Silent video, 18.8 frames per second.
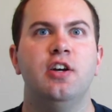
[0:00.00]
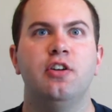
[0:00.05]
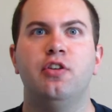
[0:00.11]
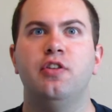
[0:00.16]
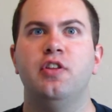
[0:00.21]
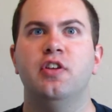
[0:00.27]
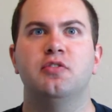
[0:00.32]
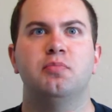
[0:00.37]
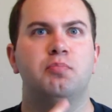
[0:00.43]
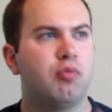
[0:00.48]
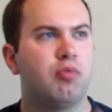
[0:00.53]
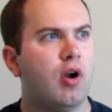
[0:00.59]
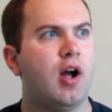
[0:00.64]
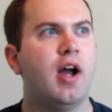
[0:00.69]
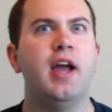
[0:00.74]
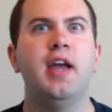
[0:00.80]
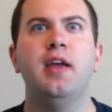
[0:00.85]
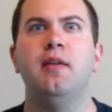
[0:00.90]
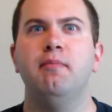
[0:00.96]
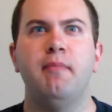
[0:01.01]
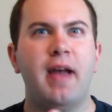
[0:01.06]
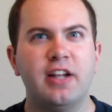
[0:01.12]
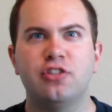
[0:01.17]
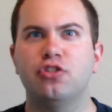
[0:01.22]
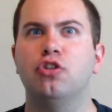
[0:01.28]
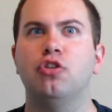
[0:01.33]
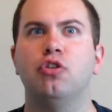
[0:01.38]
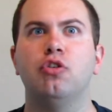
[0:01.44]
to this bright,
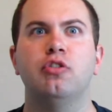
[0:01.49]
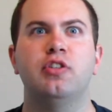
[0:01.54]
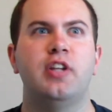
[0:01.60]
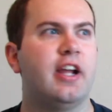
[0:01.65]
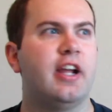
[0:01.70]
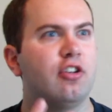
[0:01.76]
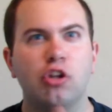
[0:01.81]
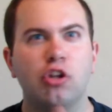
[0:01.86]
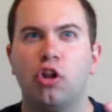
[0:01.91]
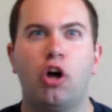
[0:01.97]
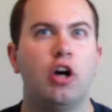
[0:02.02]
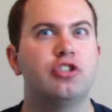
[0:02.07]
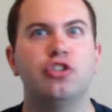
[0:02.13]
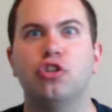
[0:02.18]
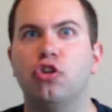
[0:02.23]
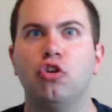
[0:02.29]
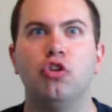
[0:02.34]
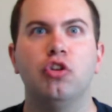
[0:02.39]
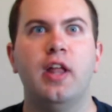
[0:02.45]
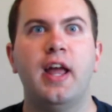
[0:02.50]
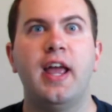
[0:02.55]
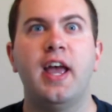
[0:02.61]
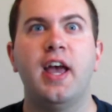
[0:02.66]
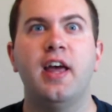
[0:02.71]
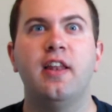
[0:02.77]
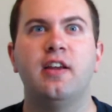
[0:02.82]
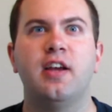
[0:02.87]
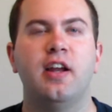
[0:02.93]
magical, technological
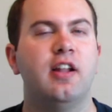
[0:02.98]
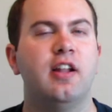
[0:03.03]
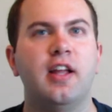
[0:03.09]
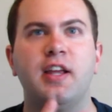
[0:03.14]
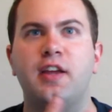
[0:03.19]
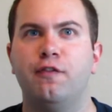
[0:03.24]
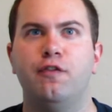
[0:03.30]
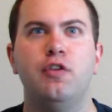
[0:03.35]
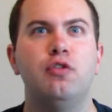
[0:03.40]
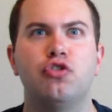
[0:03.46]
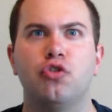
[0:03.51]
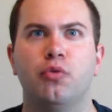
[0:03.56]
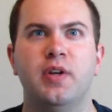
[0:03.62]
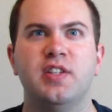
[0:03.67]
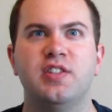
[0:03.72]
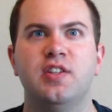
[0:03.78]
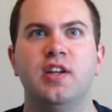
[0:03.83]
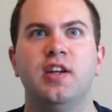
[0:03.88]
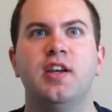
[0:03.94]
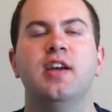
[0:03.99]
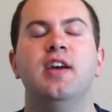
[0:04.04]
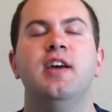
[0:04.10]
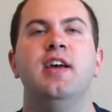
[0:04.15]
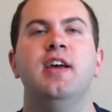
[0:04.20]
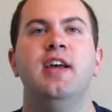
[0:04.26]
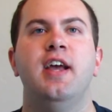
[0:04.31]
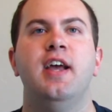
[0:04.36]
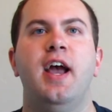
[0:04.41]
land, kind of like futuristic.
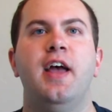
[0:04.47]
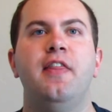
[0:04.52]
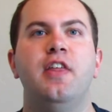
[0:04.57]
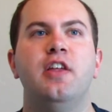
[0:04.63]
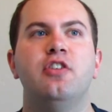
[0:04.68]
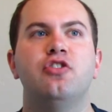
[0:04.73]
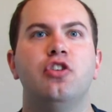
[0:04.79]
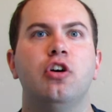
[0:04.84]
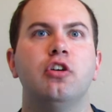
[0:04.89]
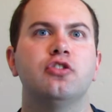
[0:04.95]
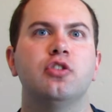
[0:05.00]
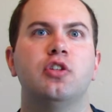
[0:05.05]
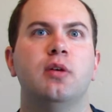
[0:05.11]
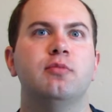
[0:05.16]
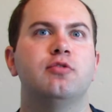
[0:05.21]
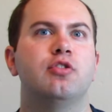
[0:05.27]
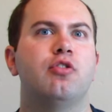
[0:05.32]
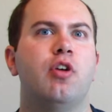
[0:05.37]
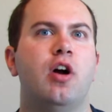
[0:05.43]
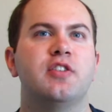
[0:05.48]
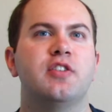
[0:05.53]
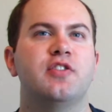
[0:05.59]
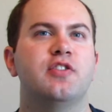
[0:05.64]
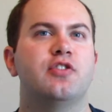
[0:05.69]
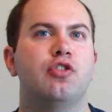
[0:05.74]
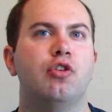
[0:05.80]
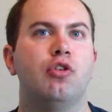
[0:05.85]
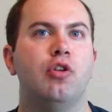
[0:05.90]
And then she also comes across
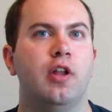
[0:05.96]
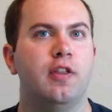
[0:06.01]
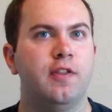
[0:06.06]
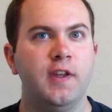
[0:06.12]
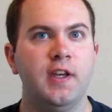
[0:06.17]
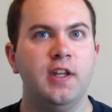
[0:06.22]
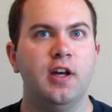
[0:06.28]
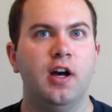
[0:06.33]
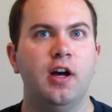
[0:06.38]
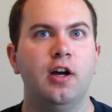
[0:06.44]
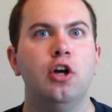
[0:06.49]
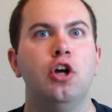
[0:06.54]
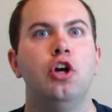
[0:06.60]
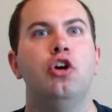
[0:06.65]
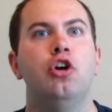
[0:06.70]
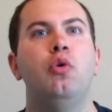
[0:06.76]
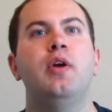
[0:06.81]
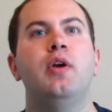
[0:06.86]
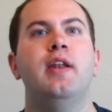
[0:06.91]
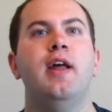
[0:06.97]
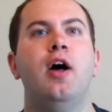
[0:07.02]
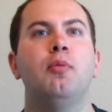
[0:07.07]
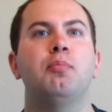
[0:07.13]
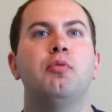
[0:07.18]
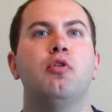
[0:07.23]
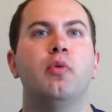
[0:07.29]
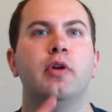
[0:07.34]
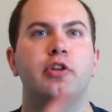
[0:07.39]
this girl, Athena, who can
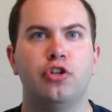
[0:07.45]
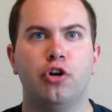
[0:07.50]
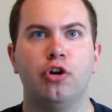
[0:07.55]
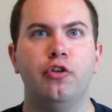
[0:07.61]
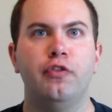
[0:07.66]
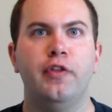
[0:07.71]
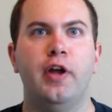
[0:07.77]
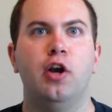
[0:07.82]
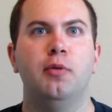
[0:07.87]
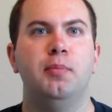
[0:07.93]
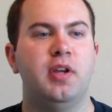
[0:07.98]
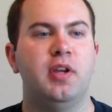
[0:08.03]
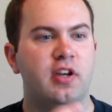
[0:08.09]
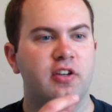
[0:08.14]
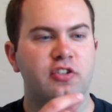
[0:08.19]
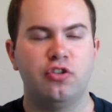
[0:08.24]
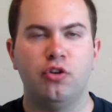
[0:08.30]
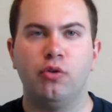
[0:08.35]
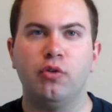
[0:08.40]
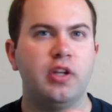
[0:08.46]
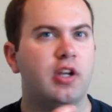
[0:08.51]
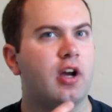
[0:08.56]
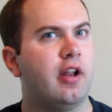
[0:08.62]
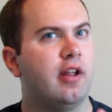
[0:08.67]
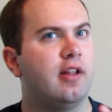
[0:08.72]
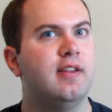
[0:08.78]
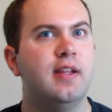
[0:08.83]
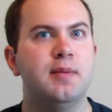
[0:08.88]
help her return there because she only
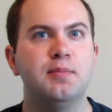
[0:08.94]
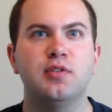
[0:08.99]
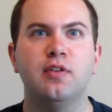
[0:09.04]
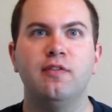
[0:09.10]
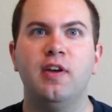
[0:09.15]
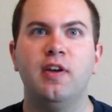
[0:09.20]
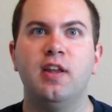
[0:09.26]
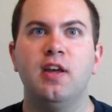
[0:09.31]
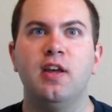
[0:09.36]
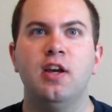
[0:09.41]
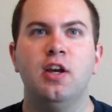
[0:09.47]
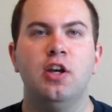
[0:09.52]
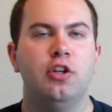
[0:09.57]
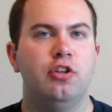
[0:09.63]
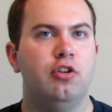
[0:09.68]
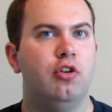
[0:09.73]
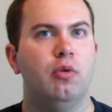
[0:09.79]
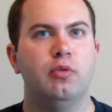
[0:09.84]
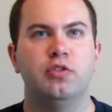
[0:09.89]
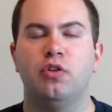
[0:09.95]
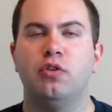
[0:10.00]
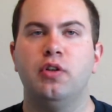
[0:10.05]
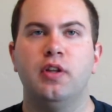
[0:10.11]
got a glimpse of it, you know, was